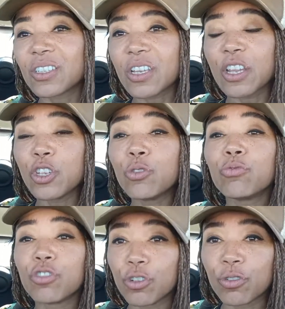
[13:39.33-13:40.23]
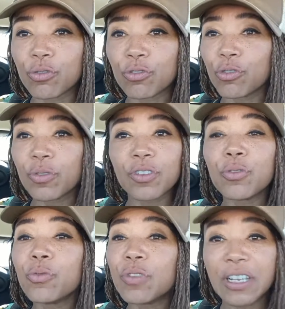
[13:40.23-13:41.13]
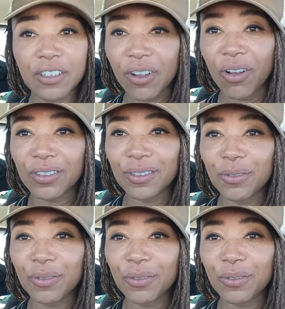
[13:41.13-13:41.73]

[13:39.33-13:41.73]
You need salt.